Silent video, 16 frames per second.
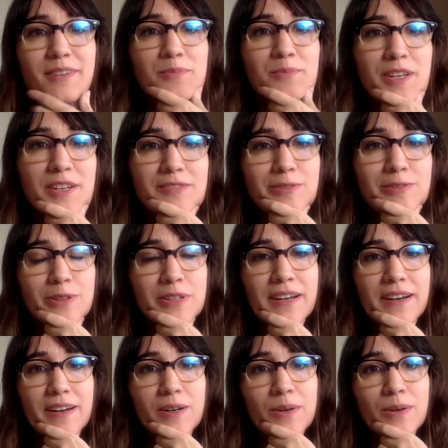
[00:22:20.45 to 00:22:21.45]
beautiful
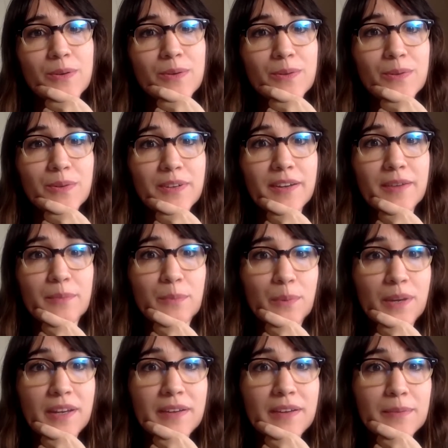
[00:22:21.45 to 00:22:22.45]
how you can
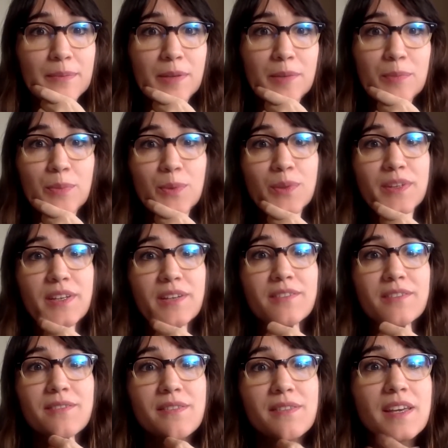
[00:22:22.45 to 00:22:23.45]
bring people that